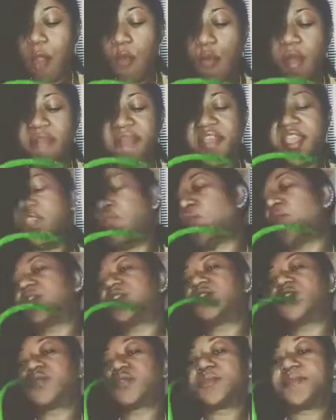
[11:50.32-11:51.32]
one thing you
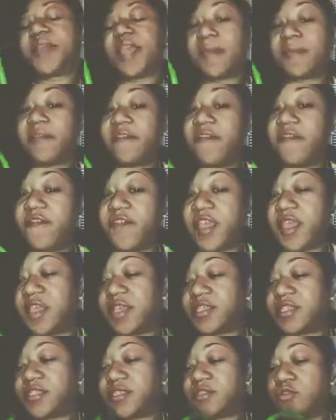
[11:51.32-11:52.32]
want to do is be able to fit
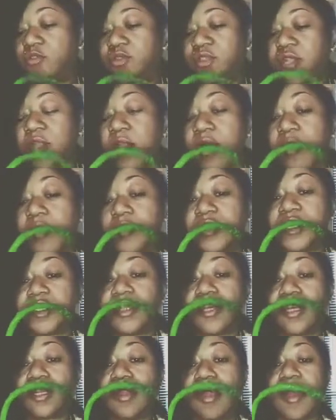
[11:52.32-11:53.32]
into those clothes
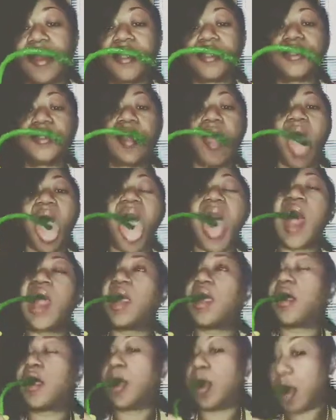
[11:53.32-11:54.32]
and look nice
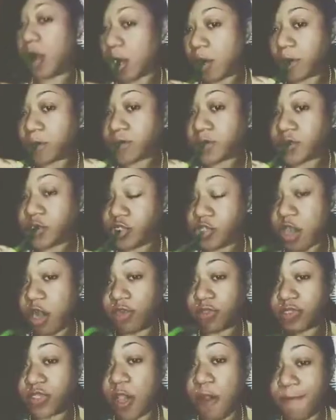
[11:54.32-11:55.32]
and
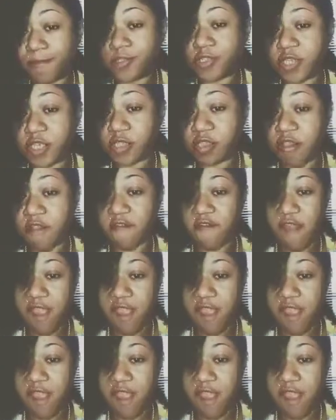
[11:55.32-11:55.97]
this will help you get there